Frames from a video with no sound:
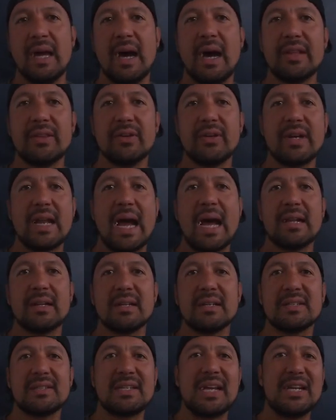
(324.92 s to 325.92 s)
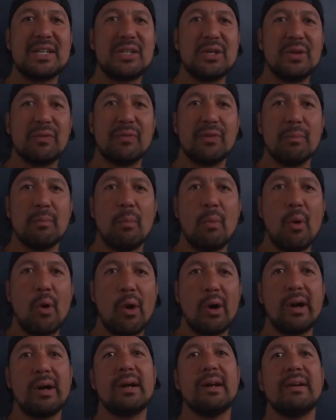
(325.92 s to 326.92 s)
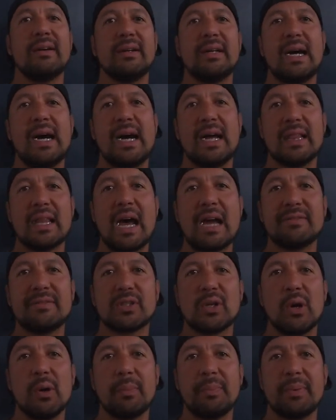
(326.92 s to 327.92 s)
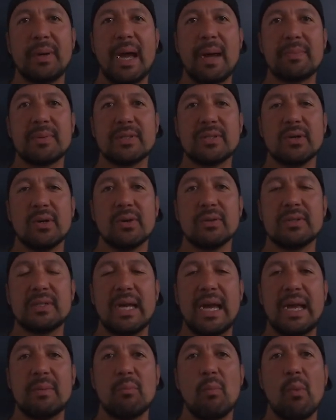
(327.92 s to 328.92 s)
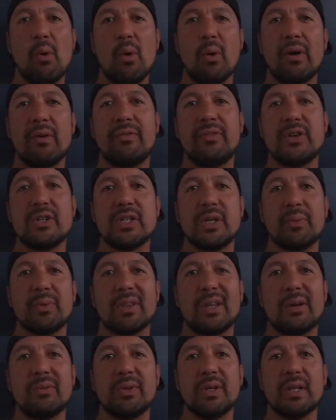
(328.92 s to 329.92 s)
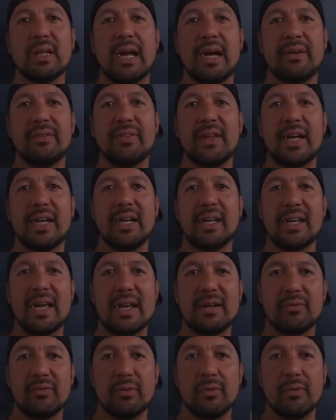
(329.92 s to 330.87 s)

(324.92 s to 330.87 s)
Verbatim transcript: Other than that, stay tuned for more uh, Livescope episodes and more fishing with Unreel Life. Thank you again